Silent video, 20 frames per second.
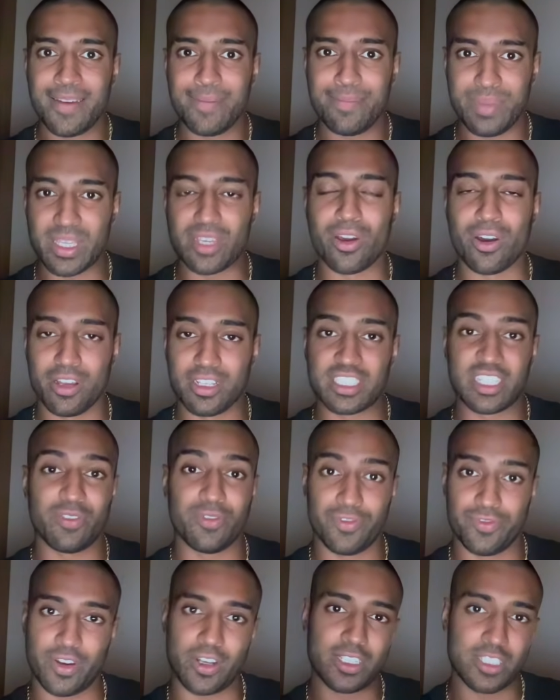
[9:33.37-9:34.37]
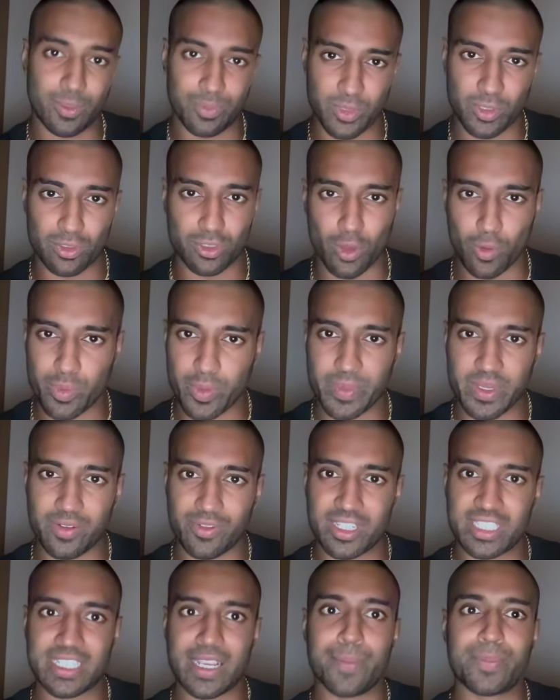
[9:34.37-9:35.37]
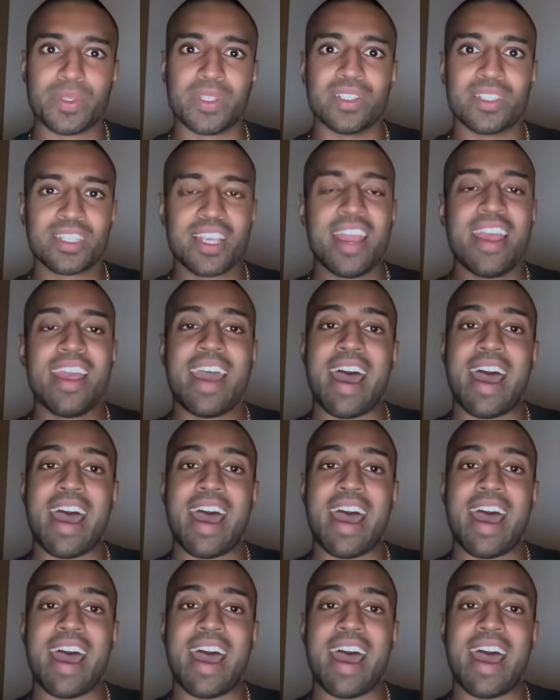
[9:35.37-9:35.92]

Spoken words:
because it fucks up your dopamine receptors,